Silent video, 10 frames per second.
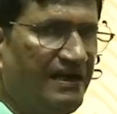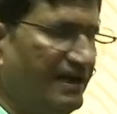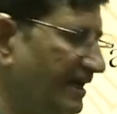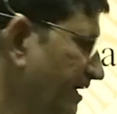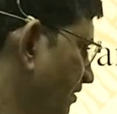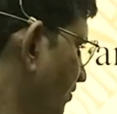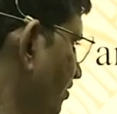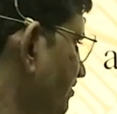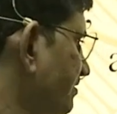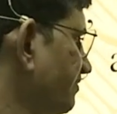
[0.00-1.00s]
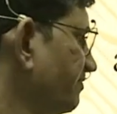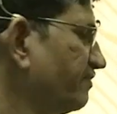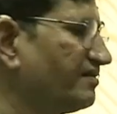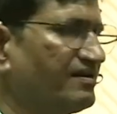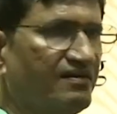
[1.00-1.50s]
a host
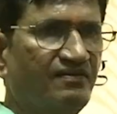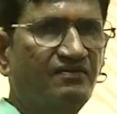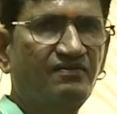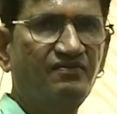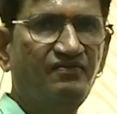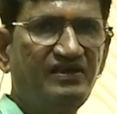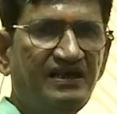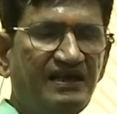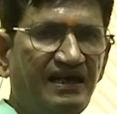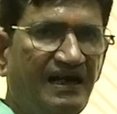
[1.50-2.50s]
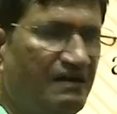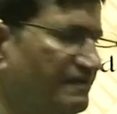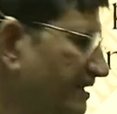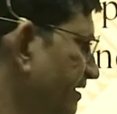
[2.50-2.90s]
within a network